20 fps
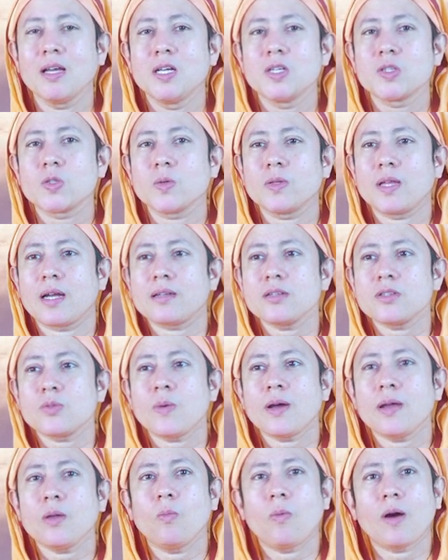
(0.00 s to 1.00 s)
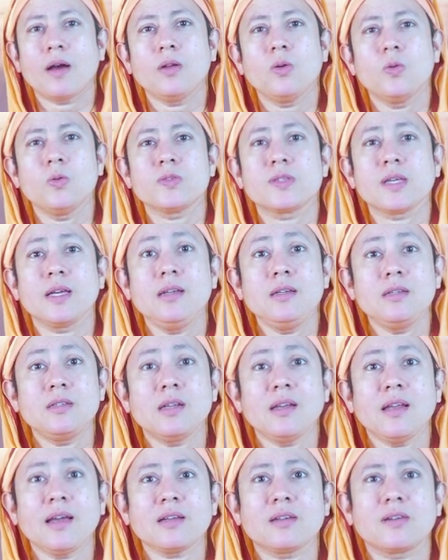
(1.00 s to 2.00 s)
So that is why one whose
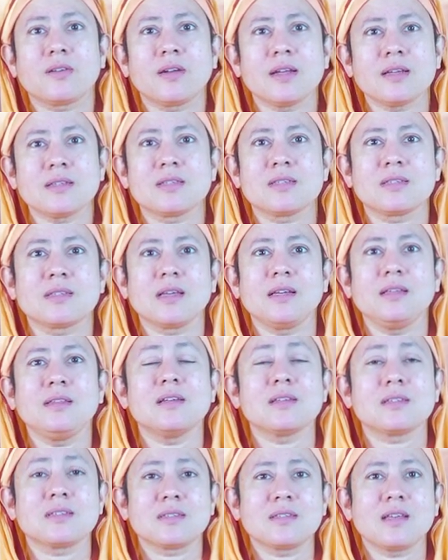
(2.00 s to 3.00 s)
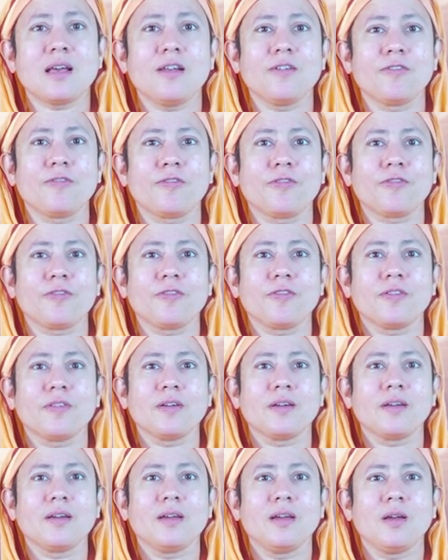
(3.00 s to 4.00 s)
intellect rests in the self,
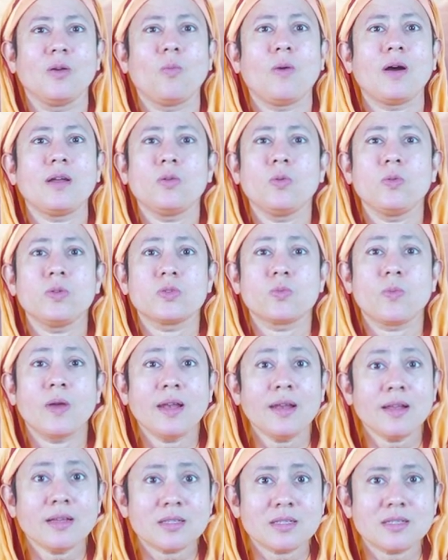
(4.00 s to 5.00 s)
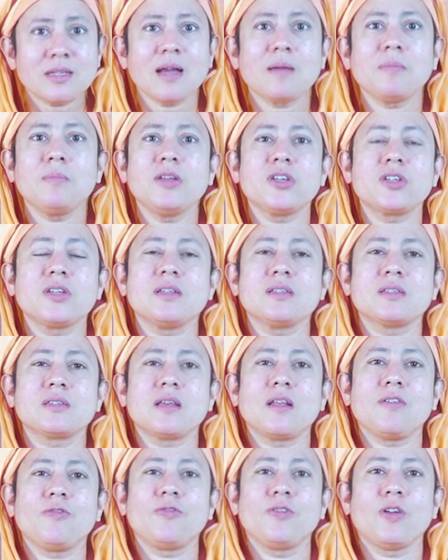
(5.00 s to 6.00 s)
one who is well established in
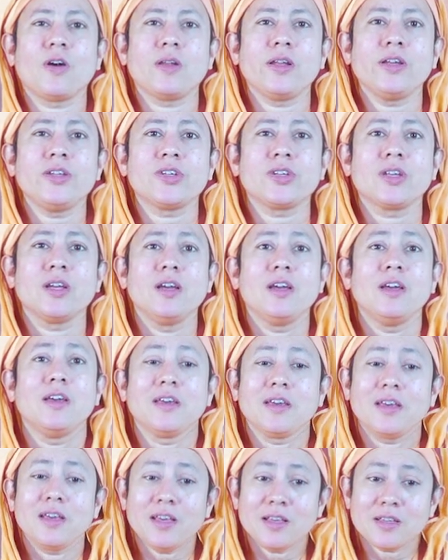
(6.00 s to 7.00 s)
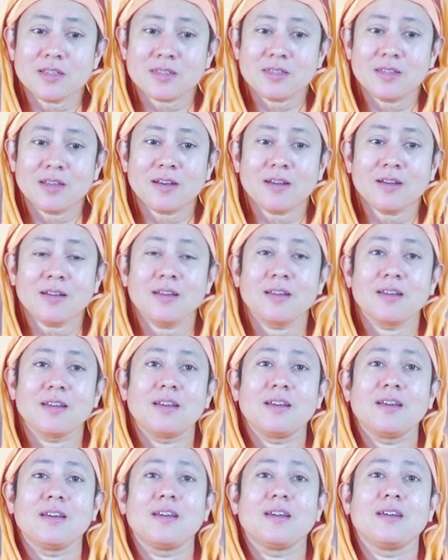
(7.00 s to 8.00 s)
self-knowledge, he is the
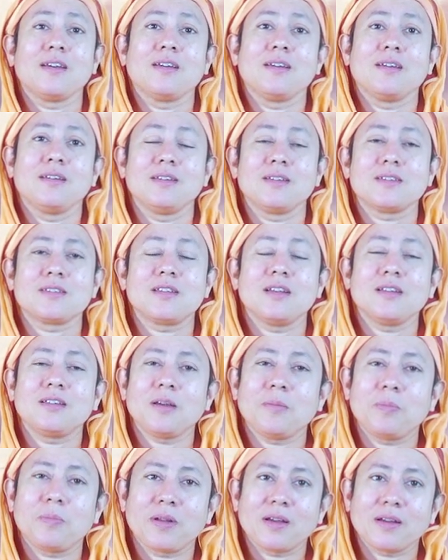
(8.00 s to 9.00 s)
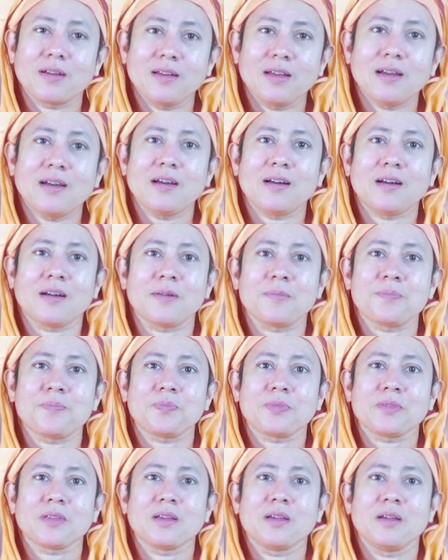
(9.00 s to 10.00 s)
sthita prajna.
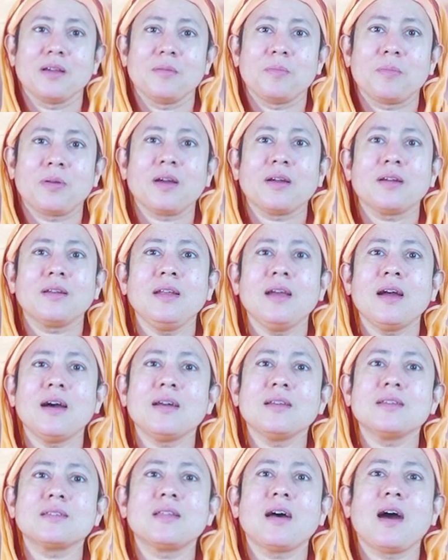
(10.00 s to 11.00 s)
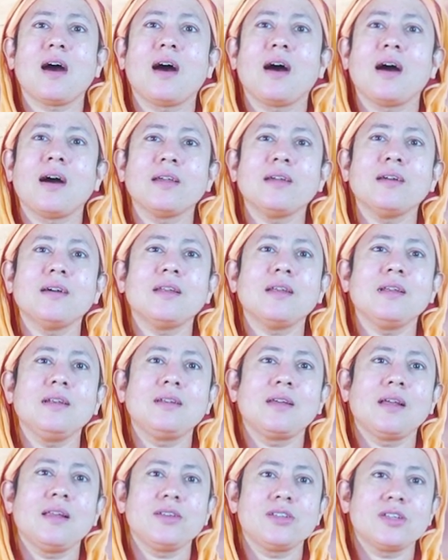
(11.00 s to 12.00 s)
Prajna is the higher
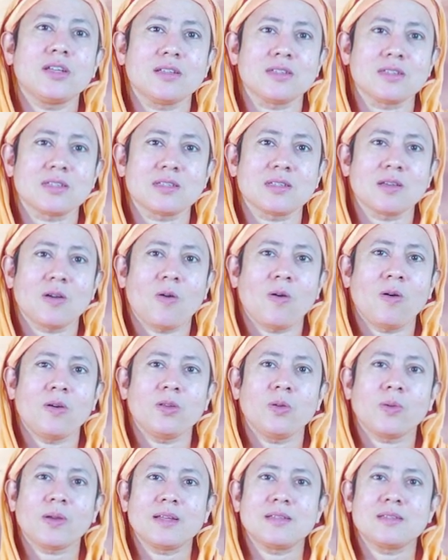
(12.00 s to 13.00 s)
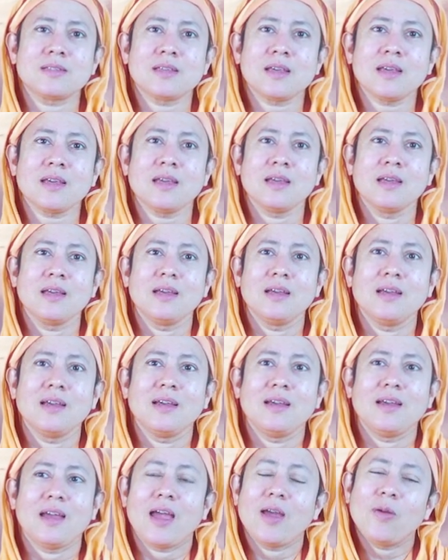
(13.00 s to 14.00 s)
intelligence, or you can say
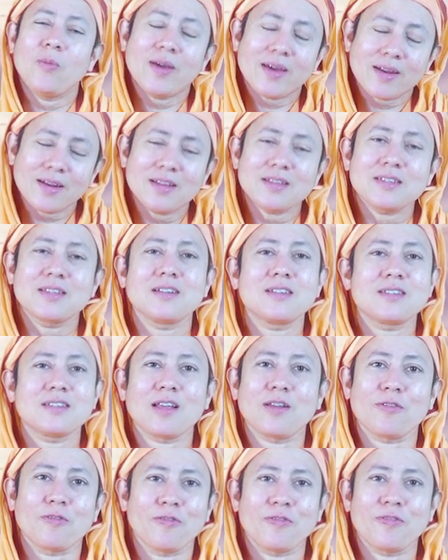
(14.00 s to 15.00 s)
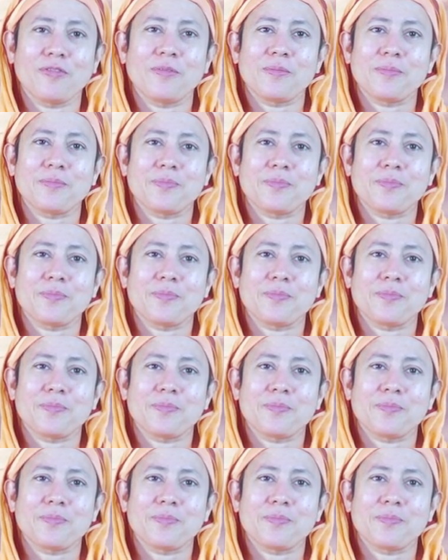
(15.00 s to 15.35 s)
awareness itself.